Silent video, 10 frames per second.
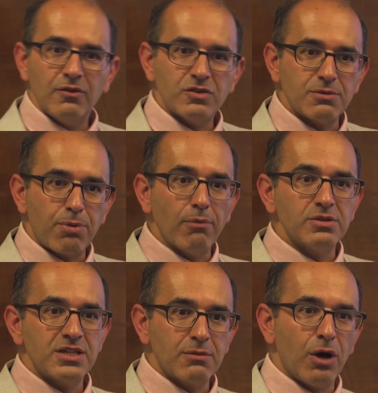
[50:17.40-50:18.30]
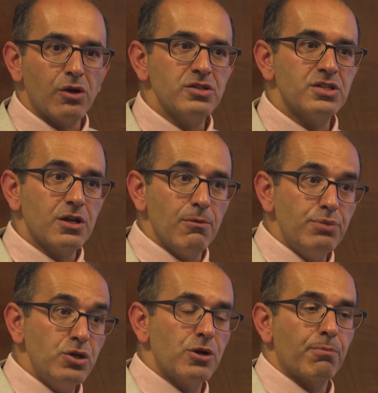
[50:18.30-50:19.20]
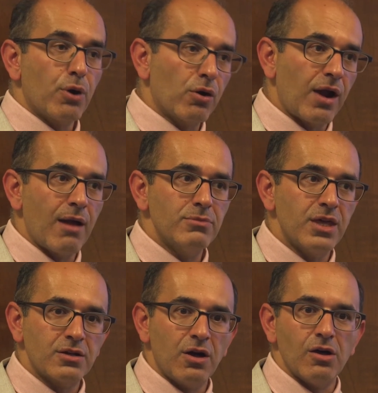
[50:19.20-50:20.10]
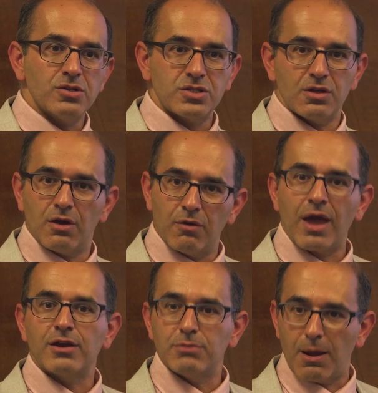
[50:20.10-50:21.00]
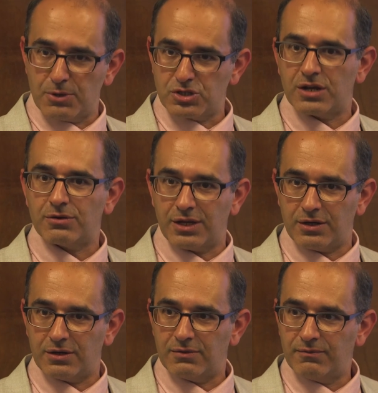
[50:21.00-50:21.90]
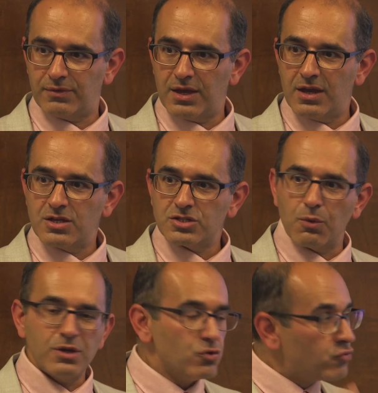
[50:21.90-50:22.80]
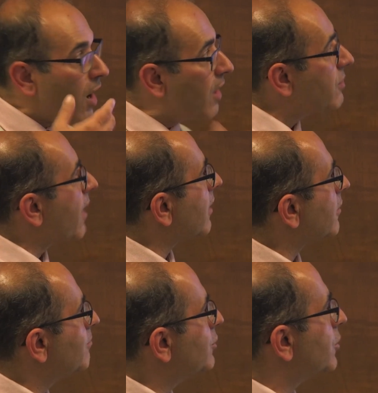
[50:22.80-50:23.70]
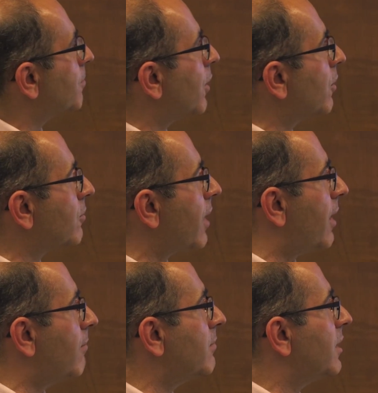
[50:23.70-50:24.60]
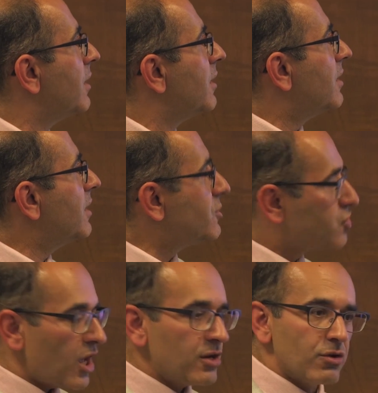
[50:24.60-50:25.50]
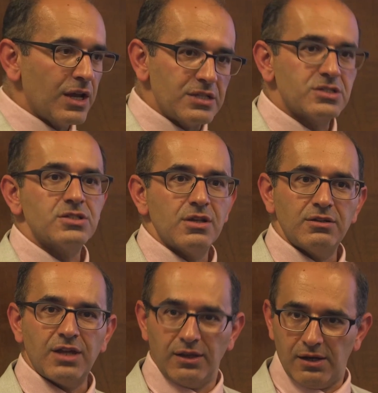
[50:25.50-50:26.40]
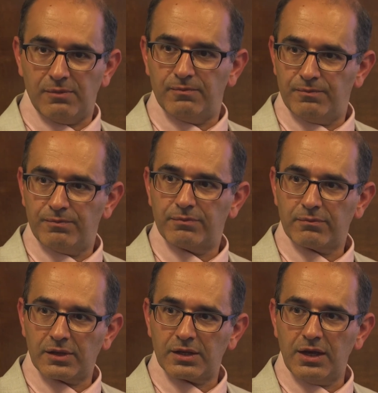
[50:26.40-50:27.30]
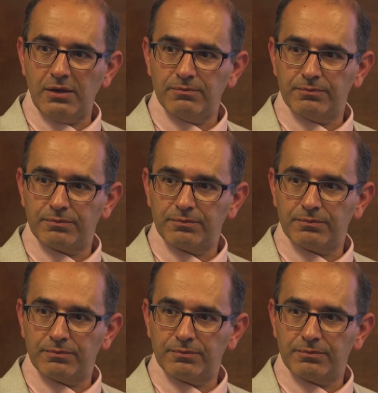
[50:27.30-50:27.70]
It's a probabilistic model. It's a computer program that calls a random number generator. So when you run that computer program, it generates data. Okay?